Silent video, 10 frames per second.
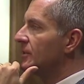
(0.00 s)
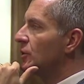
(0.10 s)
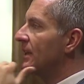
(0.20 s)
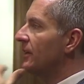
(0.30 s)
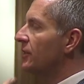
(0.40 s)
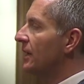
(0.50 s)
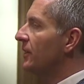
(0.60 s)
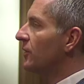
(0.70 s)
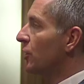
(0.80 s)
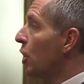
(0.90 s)
so the, the,
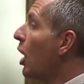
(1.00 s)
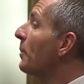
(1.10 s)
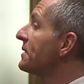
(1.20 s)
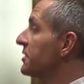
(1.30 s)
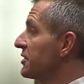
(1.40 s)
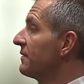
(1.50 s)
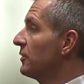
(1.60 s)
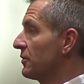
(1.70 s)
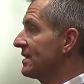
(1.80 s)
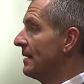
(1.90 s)
the composition of
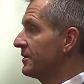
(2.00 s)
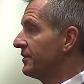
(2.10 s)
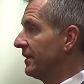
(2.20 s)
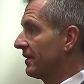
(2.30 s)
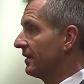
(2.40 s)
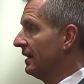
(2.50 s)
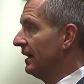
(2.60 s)
the Earth's atmosphere